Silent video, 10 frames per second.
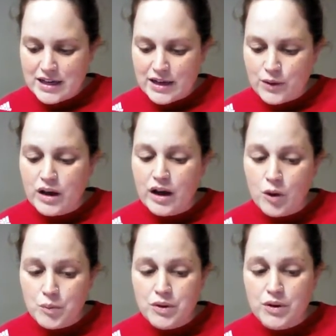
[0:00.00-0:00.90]
It will
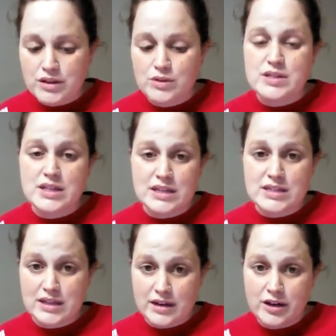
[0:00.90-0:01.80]
help you get those
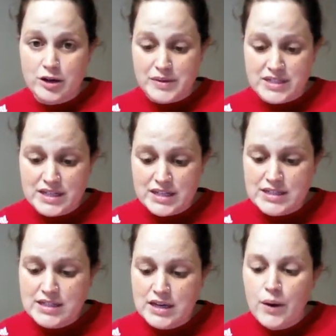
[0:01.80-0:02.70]
things done in your business
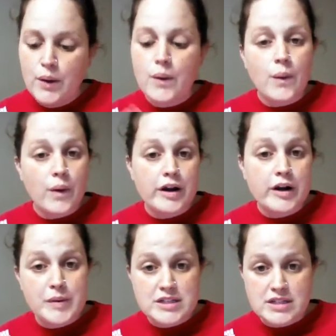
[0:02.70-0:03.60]
or in
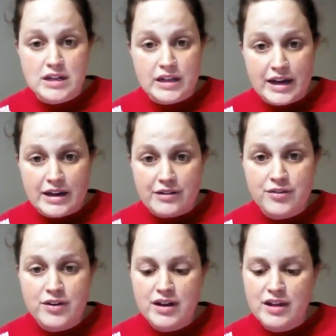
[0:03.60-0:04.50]
your personal life
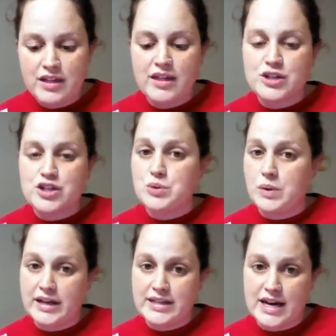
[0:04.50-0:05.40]
that you
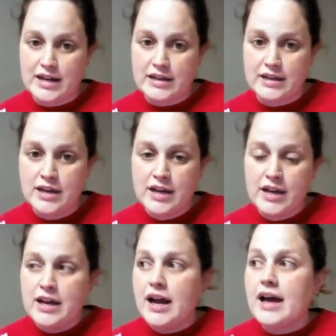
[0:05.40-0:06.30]
want to get done.
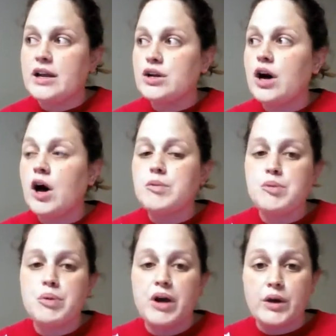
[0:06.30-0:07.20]
And it'll help you
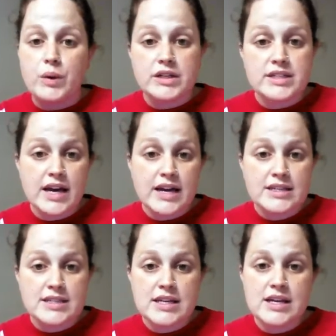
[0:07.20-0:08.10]

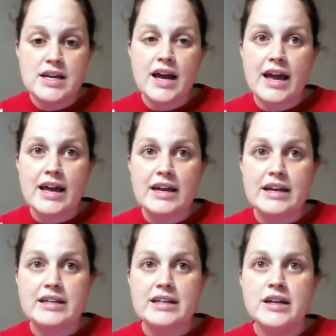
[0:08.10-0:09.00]
prioritize
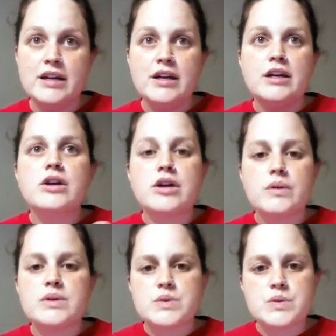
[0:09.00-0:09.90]
and look
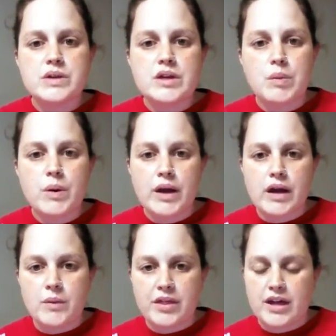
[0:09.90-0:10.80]
at what's really
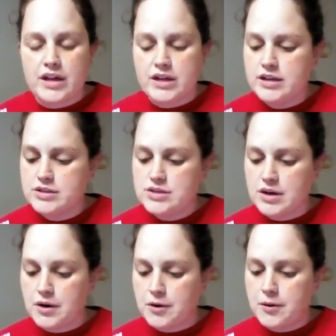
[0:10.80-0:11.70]
important with it.
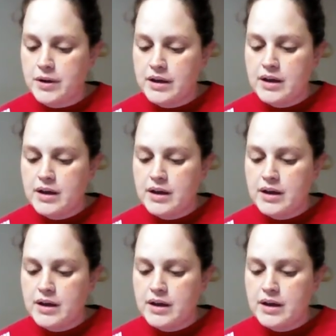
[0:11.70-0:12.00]
So